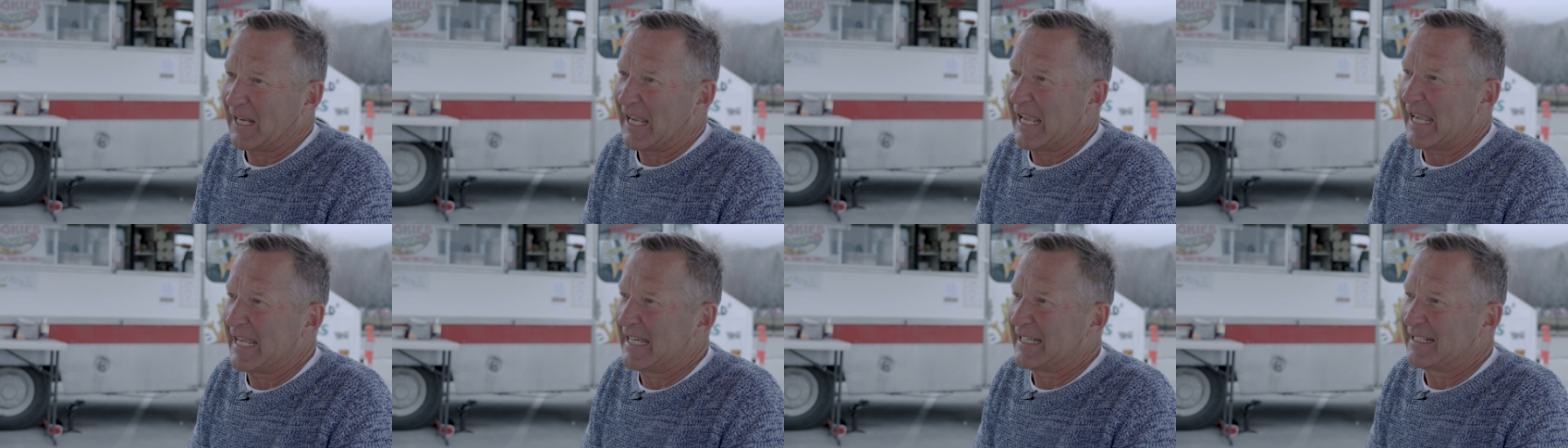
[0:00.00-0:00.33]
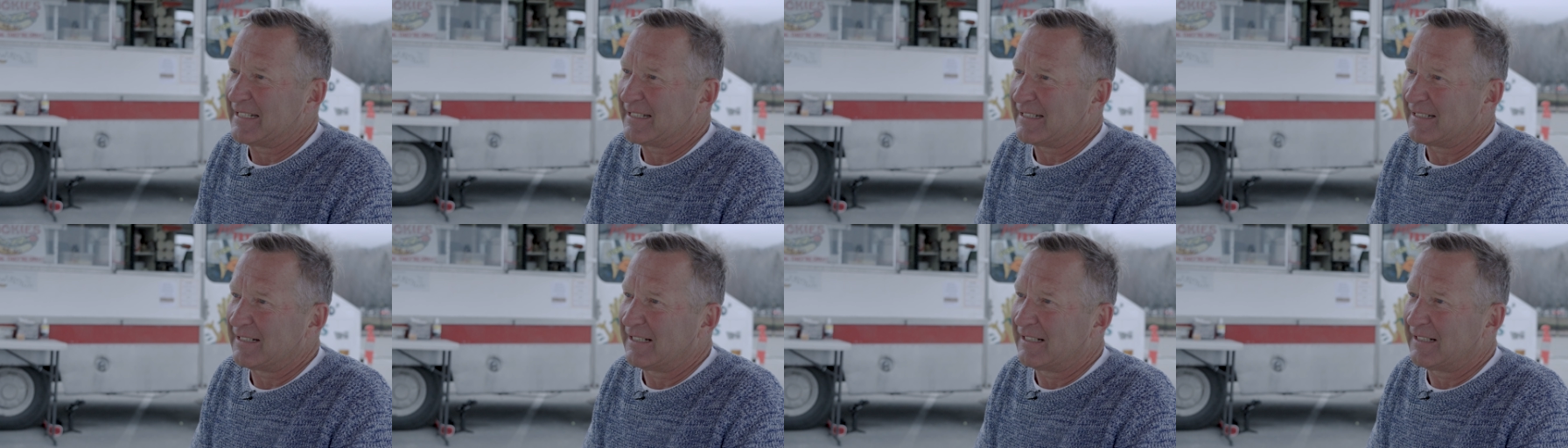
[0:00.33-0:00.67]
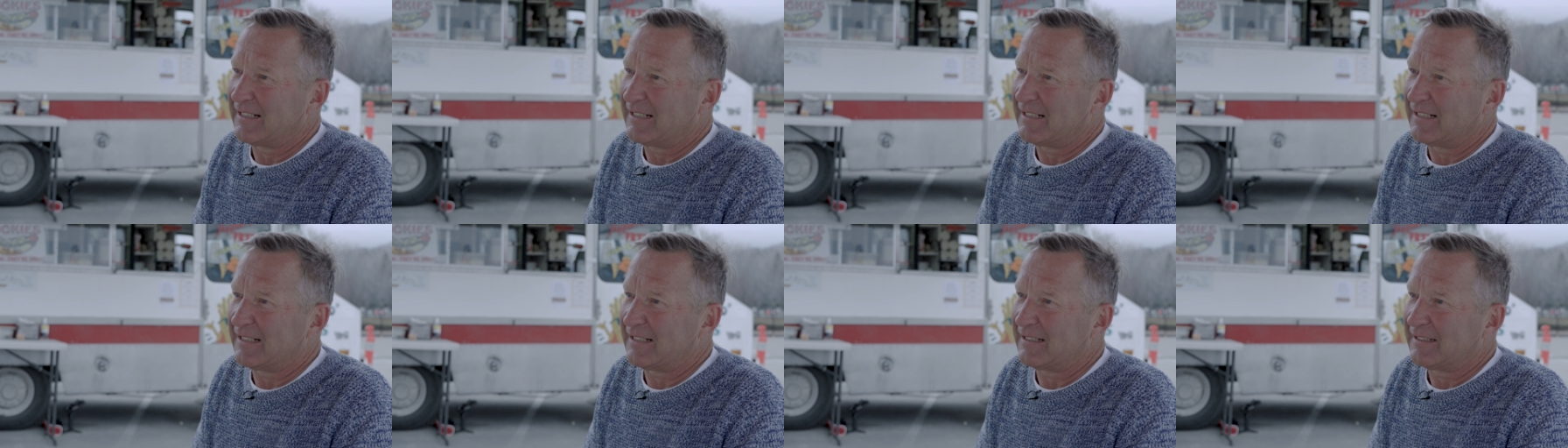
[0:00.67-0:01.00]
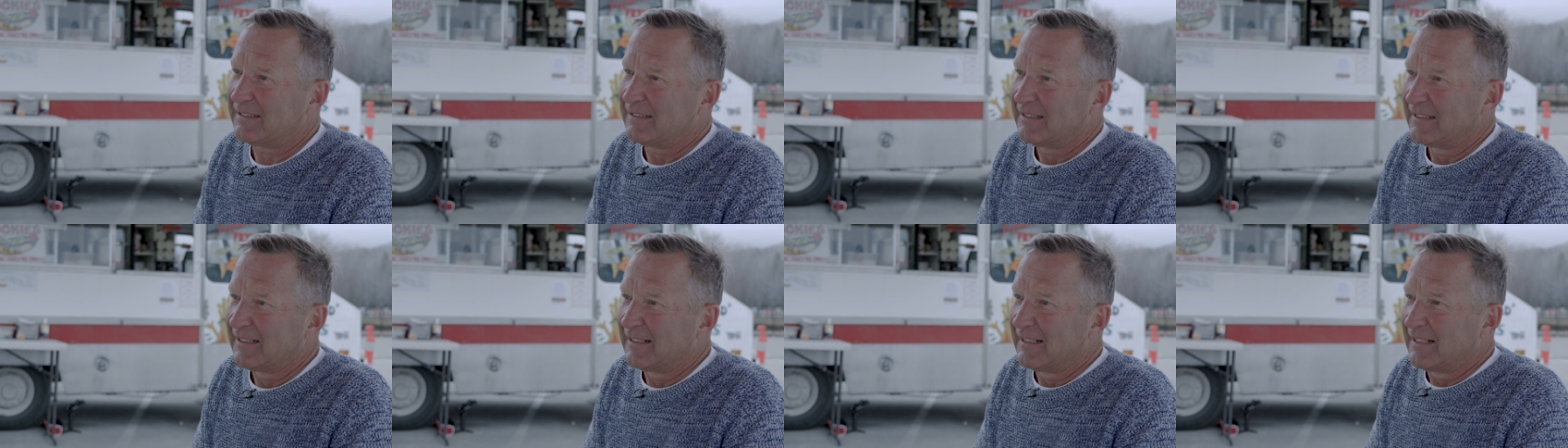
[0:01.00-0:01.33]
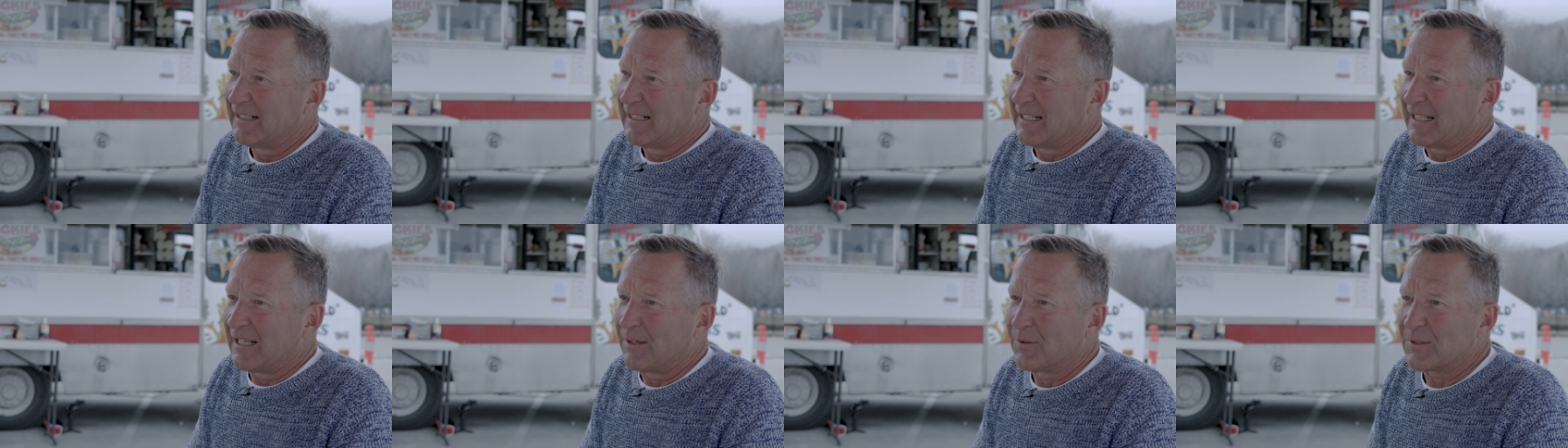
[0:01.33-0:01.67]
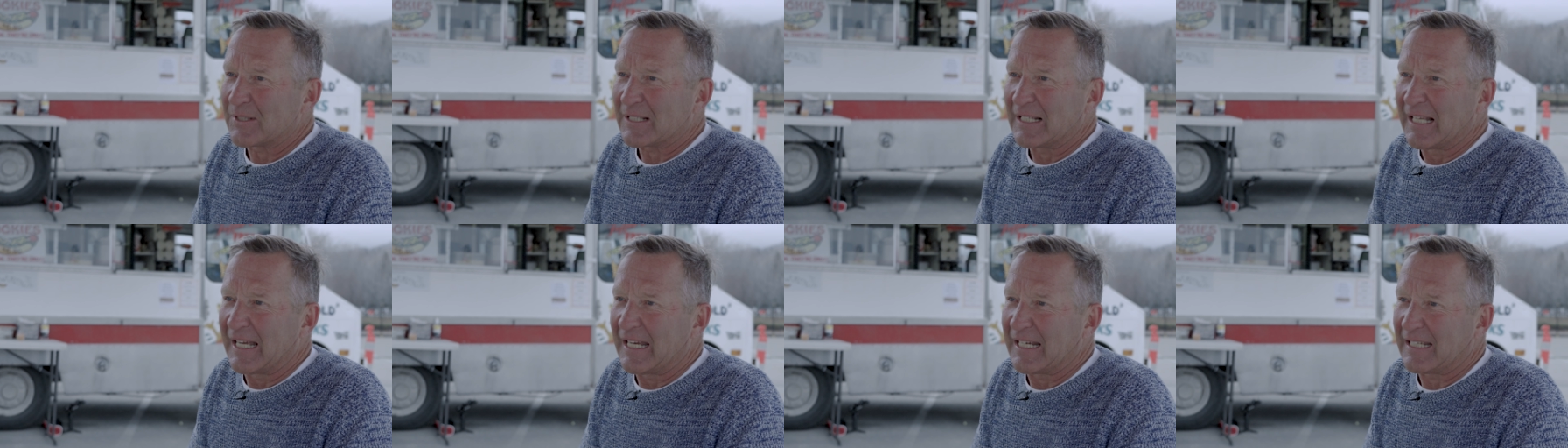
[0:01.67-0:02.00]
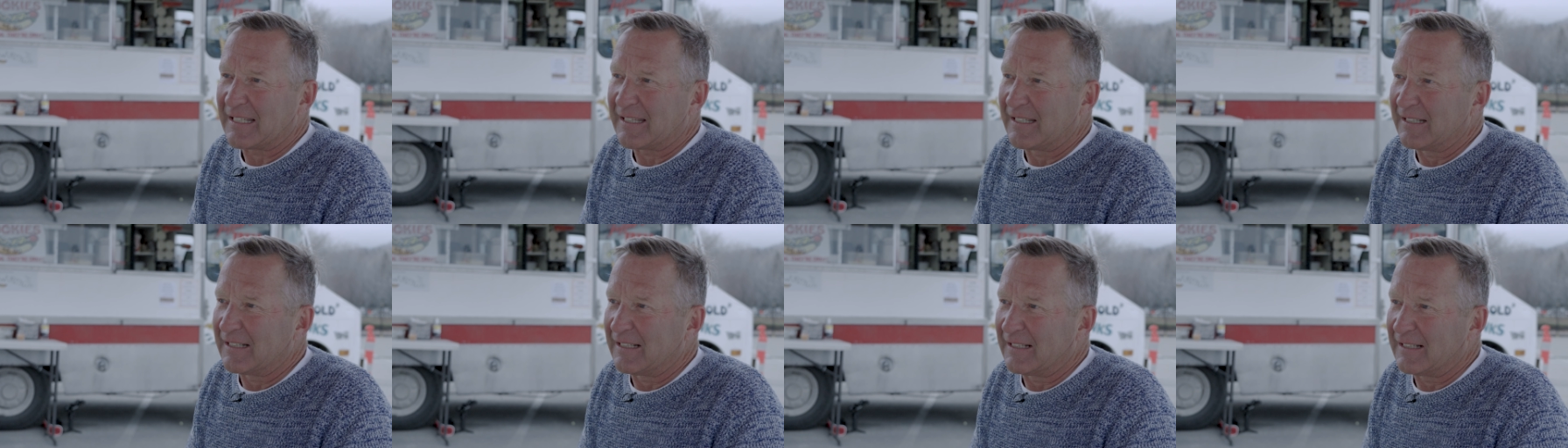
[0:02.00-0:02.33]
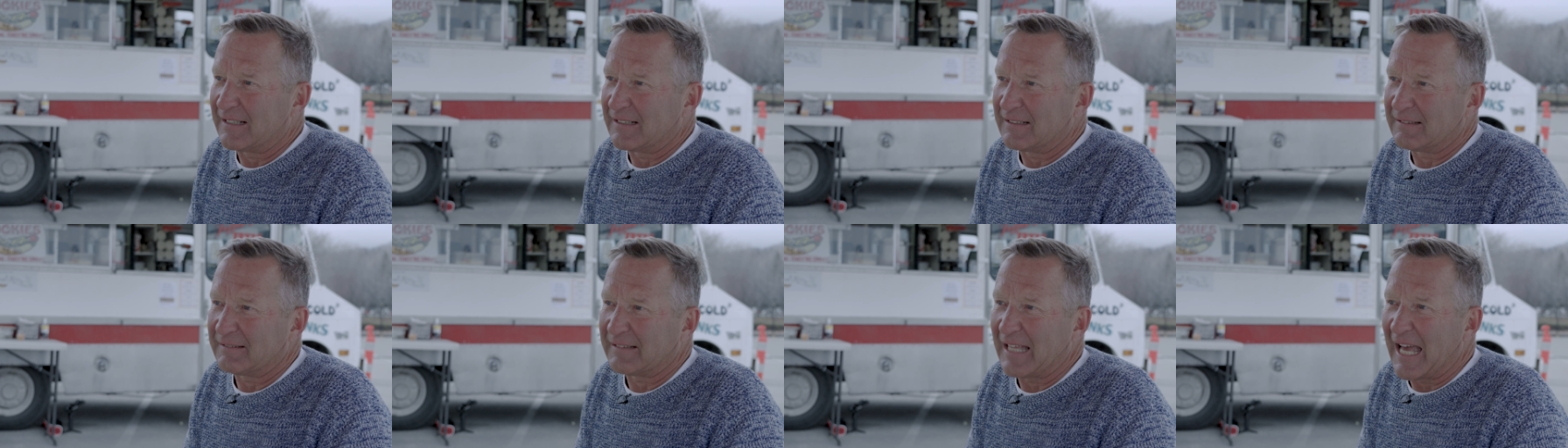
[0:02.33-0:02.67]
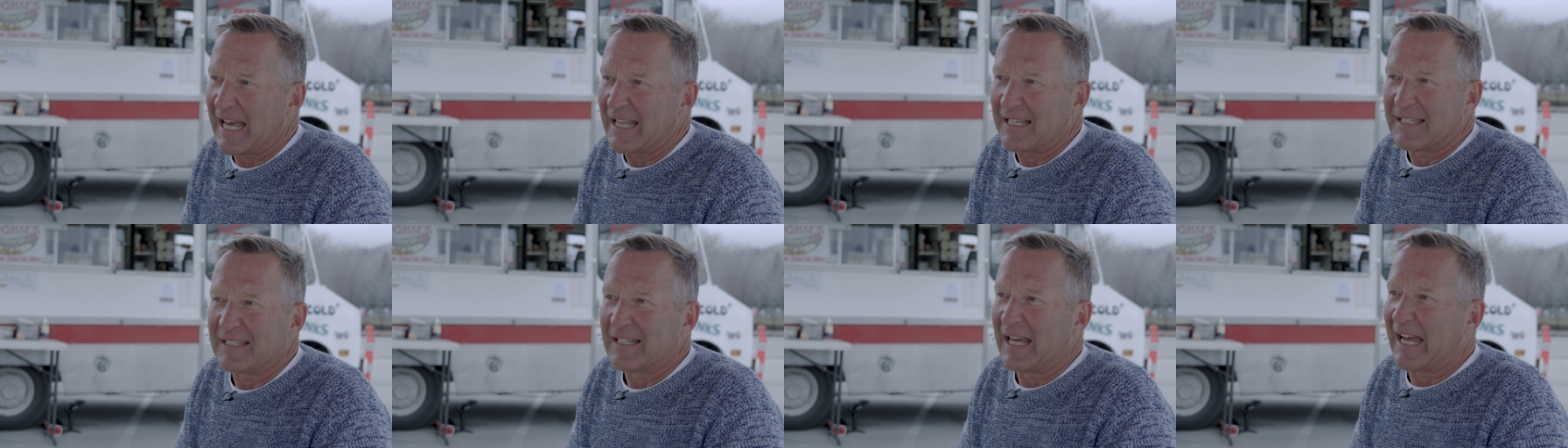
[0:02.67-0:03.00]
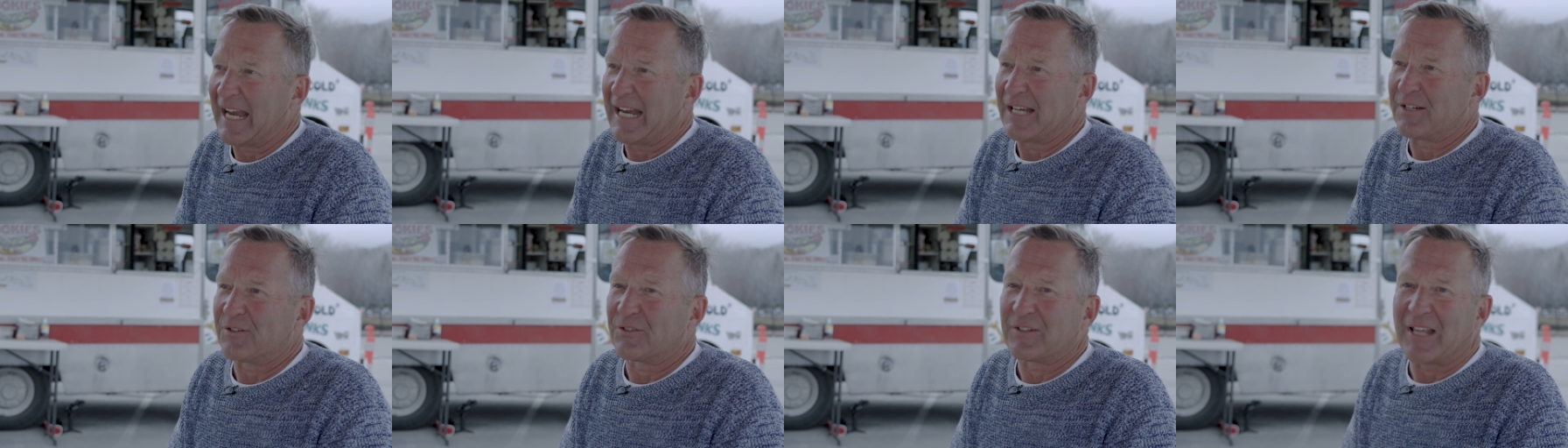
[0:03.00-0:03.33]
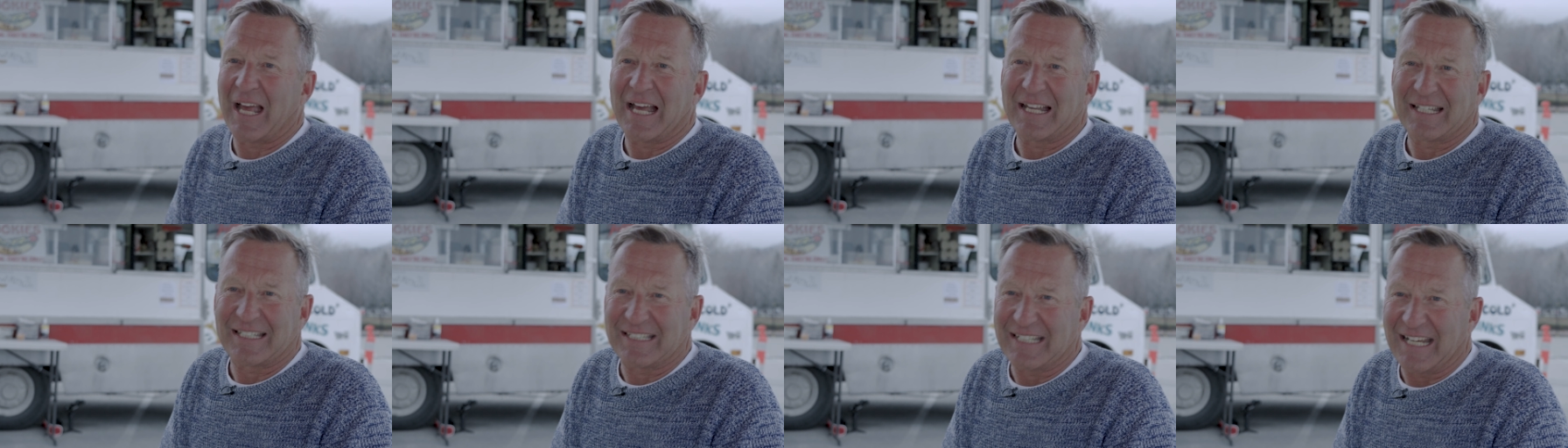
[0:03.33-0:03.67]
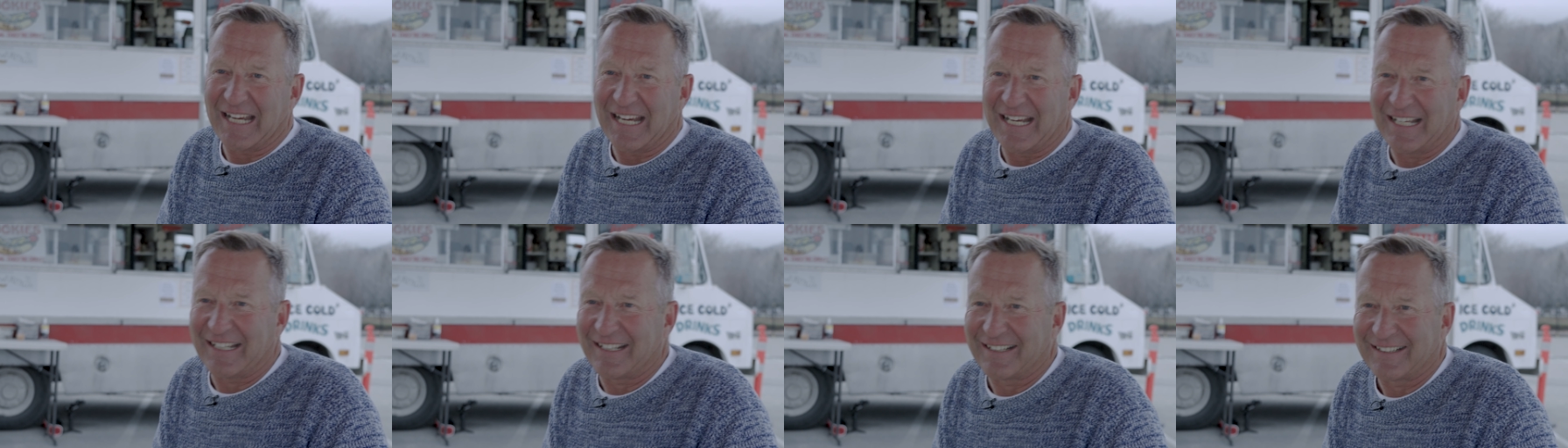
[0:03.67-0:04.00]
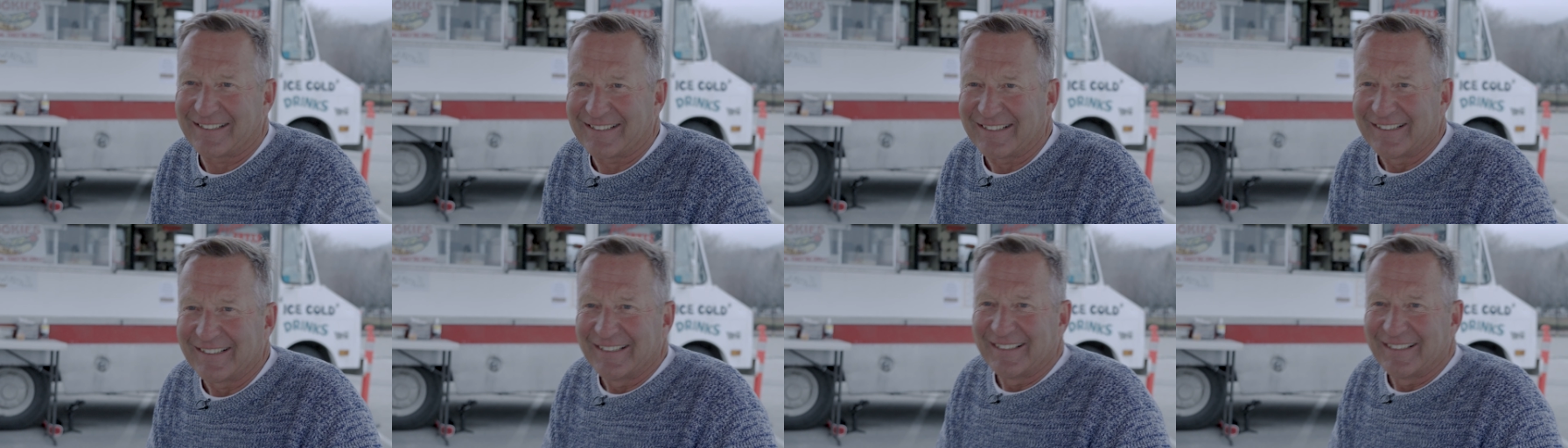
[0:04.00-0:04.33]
and it was that night or that day that